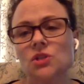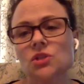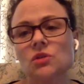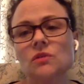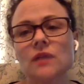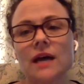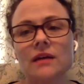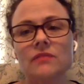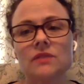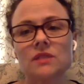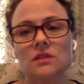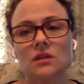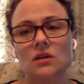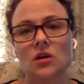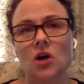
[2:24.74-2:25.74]
So a lot of
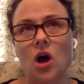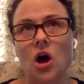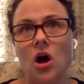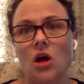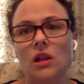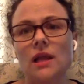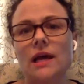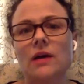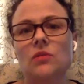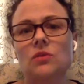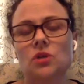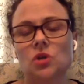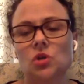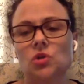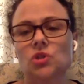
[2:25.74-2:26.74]
this call out
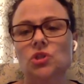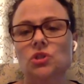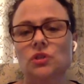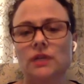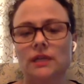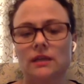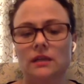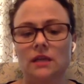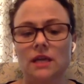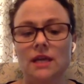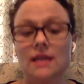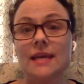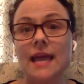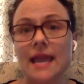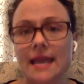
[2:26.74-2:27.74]
culture and
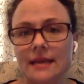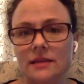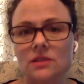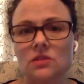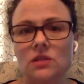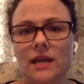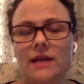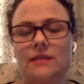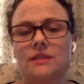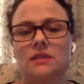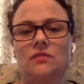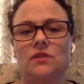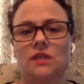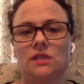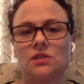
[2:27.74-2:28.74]
cancel
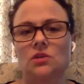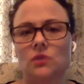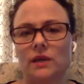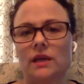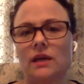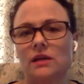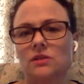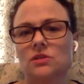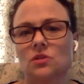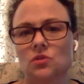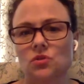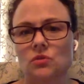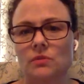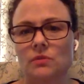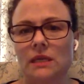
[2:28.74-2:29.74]
activity is going on on
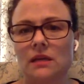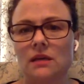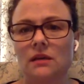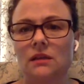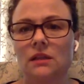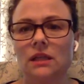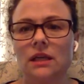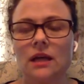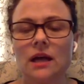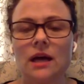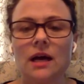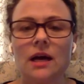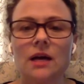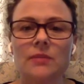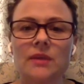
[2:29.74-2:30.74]
social media,
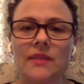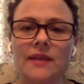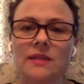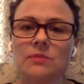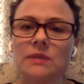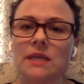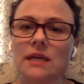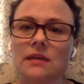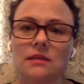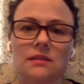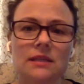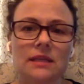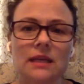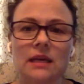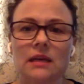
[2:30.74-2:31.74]
um, and that's
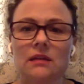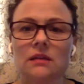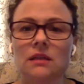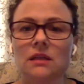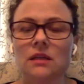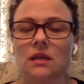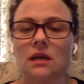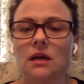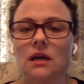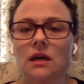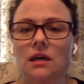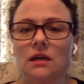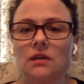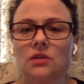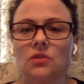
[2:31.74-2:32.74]
because again
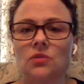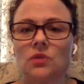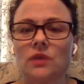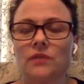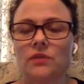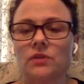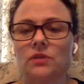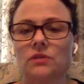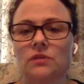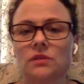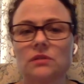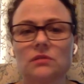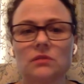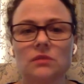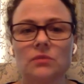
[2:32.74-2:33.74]
uh, whoever
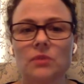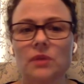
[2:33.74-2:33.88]
the,